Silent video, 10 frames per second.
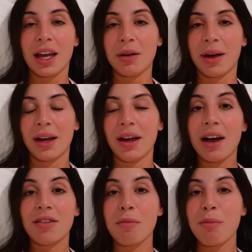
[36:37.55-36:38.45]
Anyway,
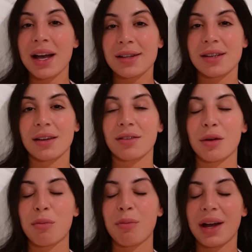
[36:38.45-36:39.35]
I have a massive,
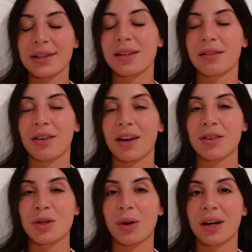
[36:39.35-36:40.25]
massive
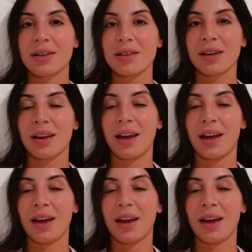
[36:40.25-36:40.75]
favor to ask.